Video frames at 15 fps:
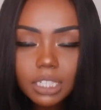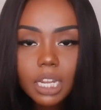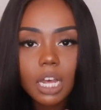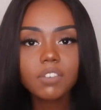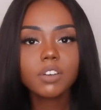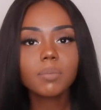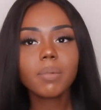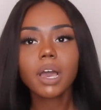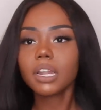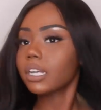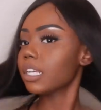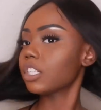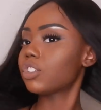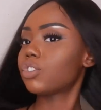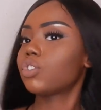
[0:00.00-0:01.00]
love about
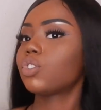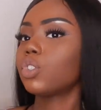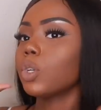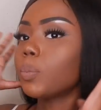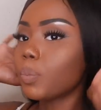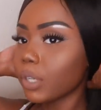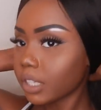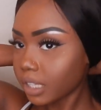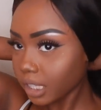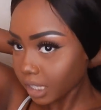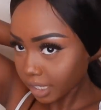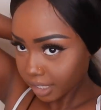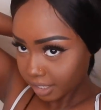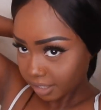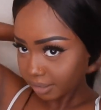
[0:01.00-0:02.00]
it, it's super
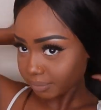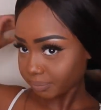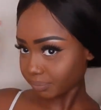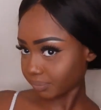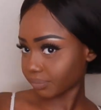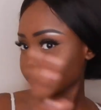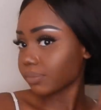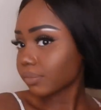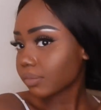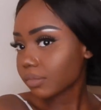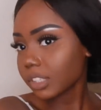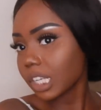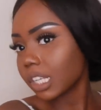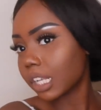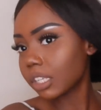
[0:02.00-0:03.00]
thick.
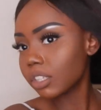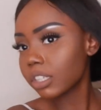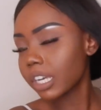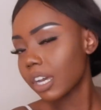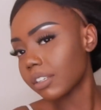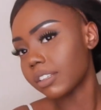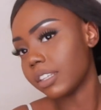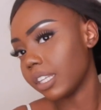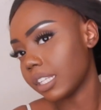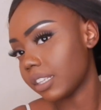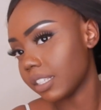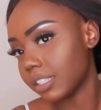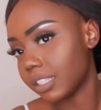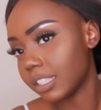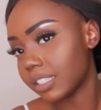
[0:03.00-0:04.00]
Like, look how
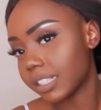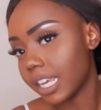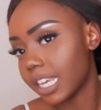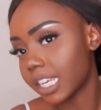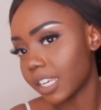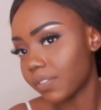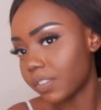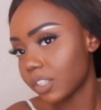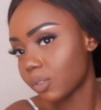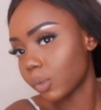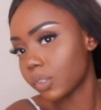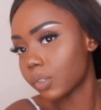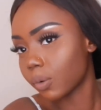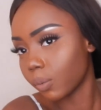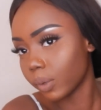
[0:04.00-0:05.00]
thick this is. Like, if this
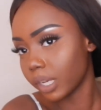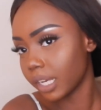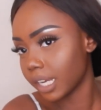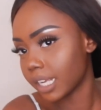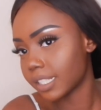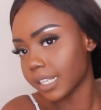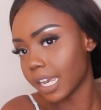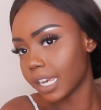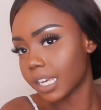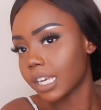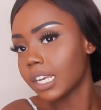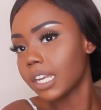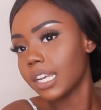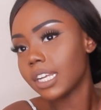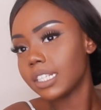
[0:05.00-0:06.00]
was a wig, it's like
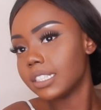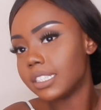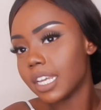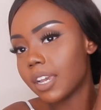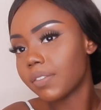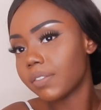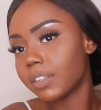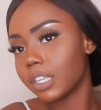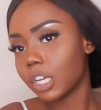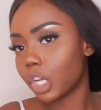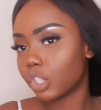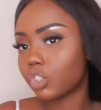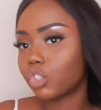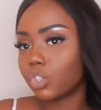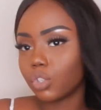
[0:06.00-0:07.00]
definitely
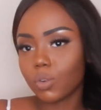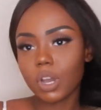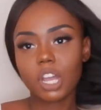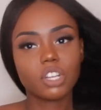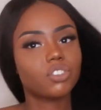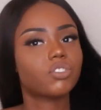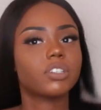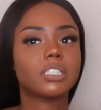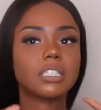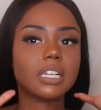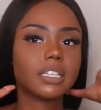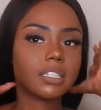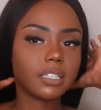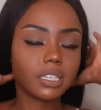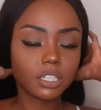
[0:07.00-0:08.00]
a two hundred
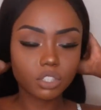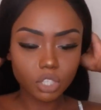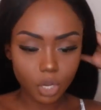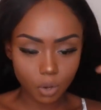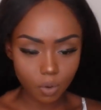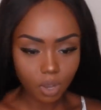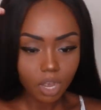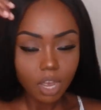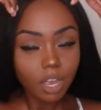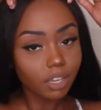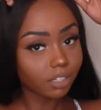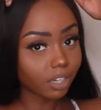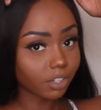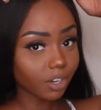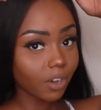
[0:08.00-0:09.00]
density. So
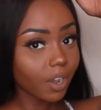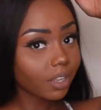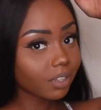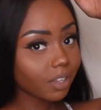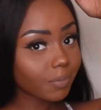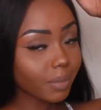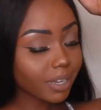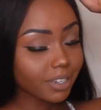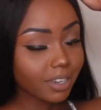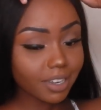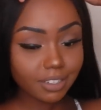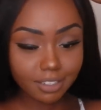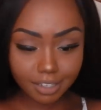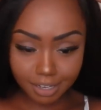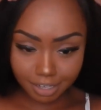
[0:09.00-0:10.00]
y'all know I love my
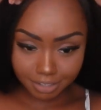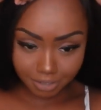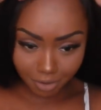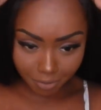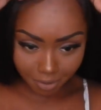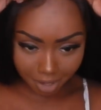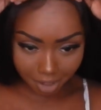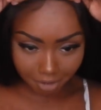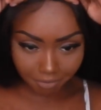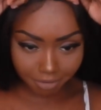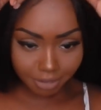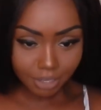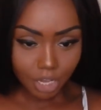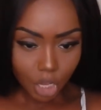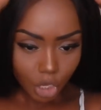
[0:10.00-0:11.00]
densities or
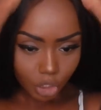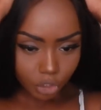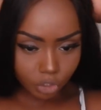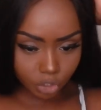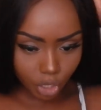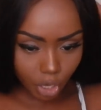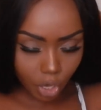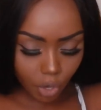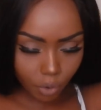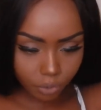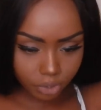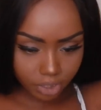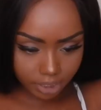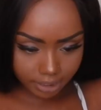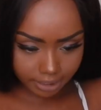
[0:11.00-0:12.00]
whatever.
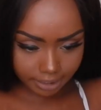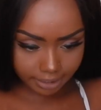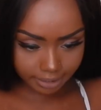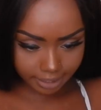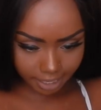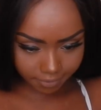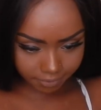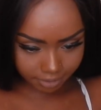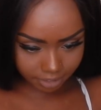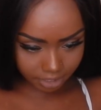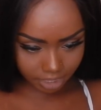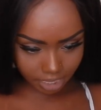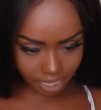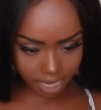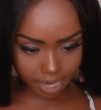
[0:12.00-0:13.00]
So this is
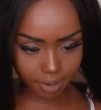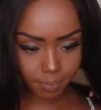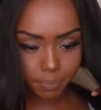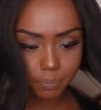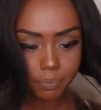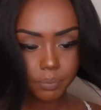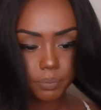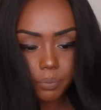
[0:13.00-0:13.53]
definitely um